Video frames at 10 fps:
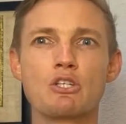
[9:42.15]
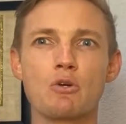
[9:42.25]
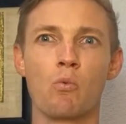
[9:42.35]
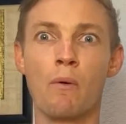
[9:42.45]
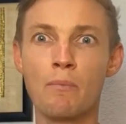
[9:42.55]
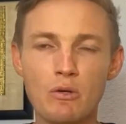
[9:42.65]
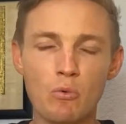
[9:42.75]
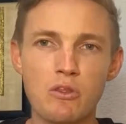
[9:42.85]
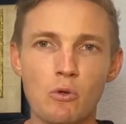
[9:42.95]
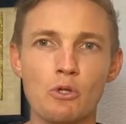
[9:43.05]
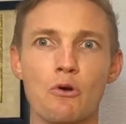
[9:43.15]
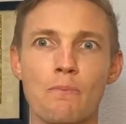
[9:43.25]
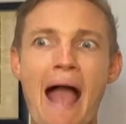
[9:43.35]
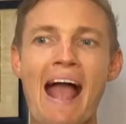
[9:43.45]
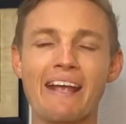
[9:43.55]
to women with all your
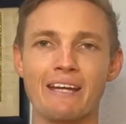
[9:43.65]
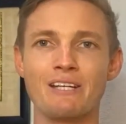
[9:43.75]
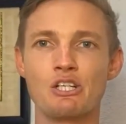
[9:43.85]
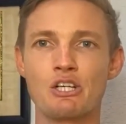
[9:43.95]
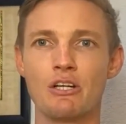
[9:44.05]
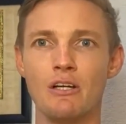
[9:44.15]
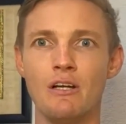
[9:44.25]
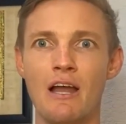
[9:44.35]
baggage.